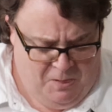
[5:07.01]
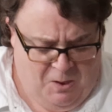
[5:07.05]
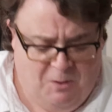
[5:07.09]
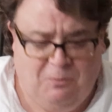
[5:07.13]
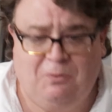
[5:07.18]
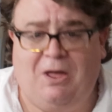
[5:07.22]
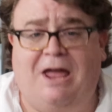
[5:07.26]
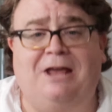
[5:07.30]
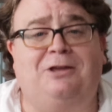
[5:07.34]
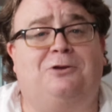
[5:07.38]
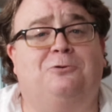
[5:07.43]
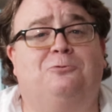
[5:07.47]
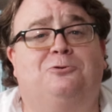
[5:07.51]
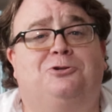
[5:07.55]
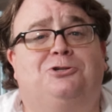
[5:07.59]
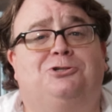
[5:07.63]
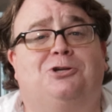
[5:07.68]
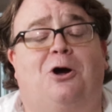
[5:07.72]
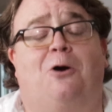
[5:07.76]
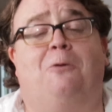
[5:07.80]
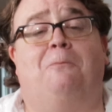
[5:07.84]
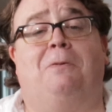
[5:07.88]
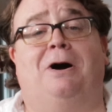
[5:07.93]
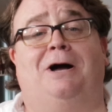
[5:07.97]
Thank you
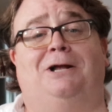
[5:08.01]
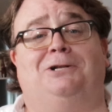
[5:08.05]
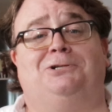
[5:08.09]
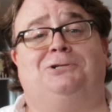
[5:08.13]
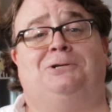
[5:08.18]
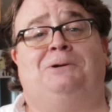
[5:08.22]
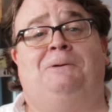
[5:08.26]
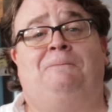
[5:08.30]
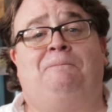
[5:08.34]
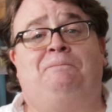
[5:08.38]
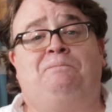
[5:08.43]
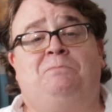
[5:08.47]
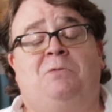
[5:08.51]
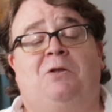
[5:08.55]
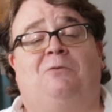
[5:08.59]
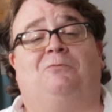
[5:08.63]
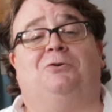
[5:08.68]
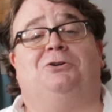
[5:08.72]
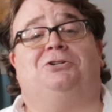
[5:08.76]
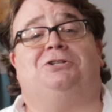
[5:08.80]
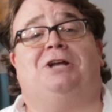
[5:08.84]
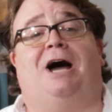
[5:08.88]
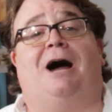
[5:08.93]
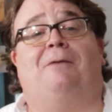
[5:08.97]
so much
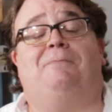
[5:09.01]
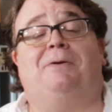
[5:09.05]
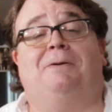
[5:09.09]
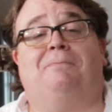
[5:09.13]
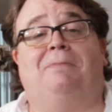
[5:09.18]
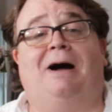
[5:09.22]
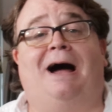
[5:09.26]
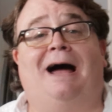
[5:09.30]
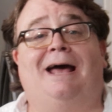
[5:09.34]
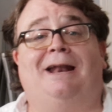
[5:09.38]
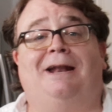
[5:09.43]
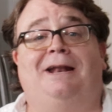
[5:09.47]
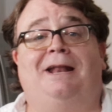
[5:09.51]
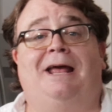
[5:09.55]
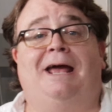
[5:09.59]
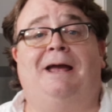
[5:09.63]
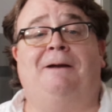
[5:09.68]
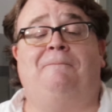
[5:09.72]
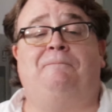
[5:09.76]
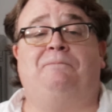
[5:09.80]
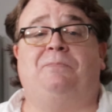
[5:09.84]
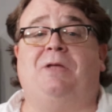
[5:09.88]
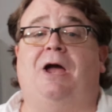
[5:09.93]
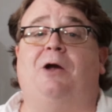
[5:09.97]
for stopping by
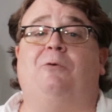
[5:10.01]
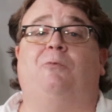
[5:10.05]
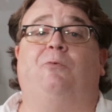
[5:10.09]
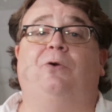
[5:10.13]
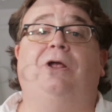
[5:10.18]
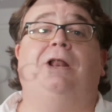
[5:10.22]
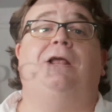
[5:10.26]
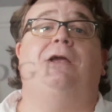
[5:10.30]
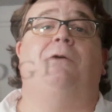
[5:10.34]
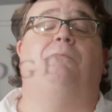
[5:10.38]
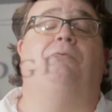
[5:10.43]
today. I really